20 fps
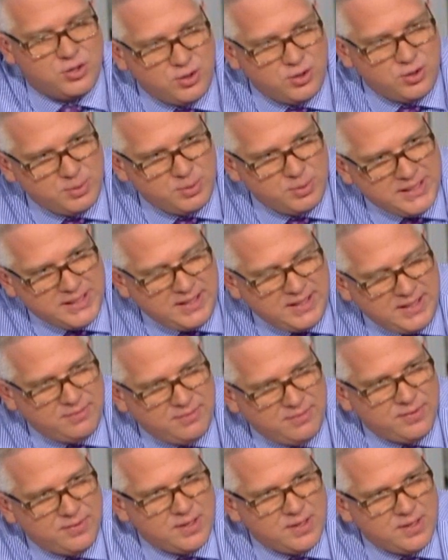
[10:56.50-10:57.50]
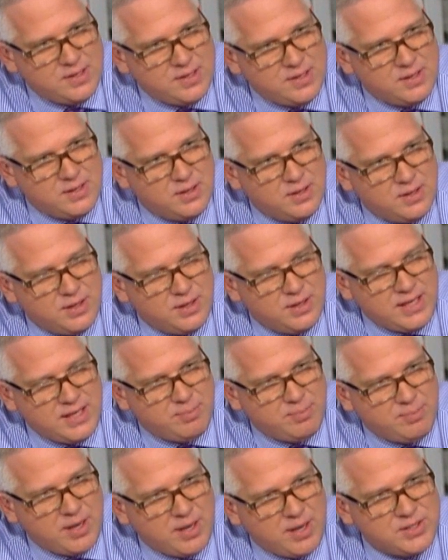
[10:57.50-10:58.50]
Do you believe the
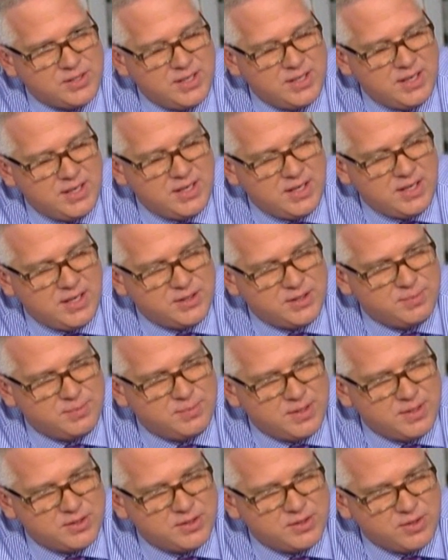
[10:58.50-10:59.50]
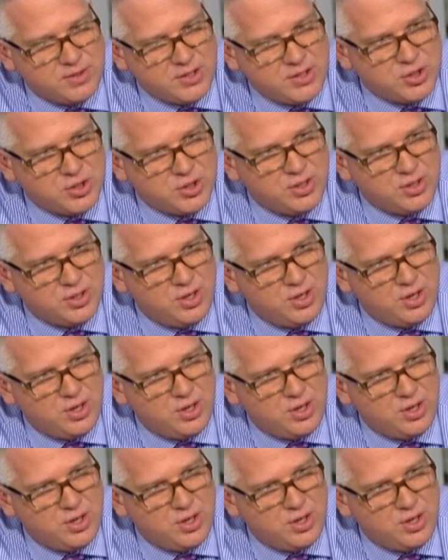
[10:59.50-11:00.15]
president and his administration